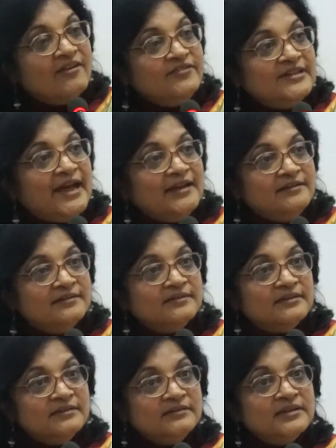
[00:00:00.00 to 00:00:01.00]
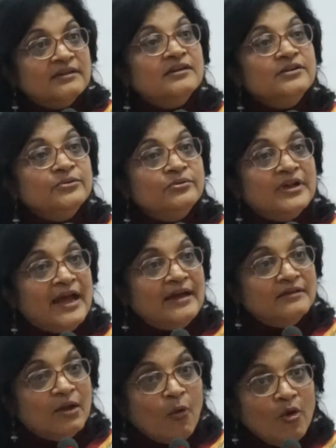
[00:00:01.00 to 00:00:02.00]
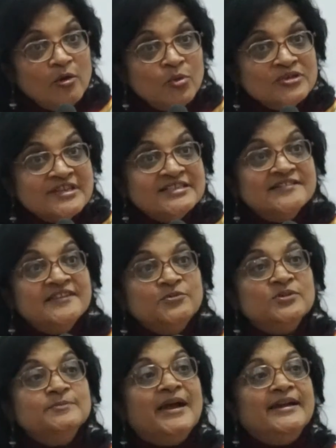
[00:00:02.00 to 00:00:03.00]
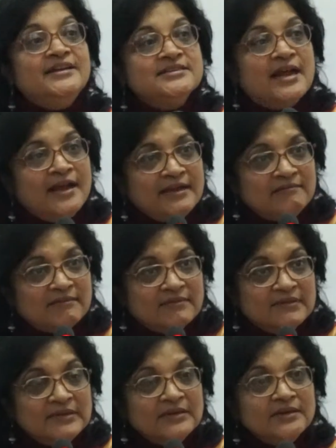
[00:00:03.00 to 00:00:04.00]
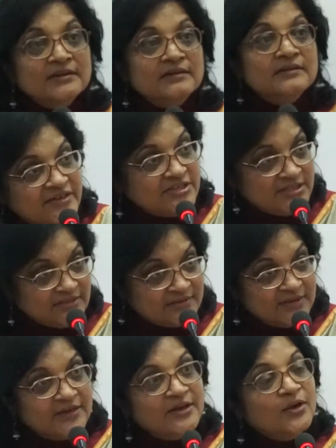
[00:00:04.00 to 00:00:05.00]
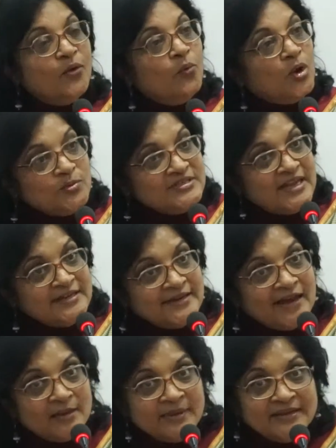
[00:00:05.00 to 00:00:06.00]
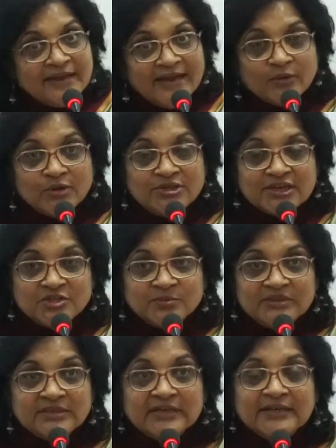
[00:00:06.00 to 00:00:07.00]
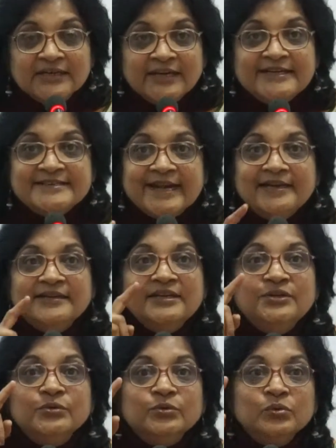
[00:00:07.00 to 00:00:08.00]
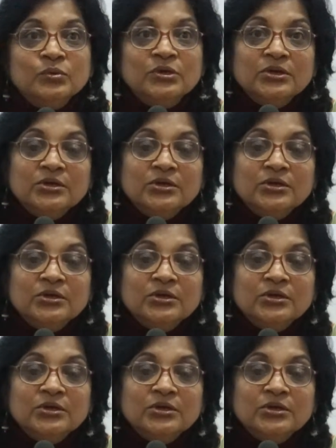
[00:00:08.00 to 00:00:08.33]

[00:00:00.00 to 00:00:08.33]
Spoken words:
Just after that, almost as if it was by design. What was that Allahabad High Court judgment? It said that you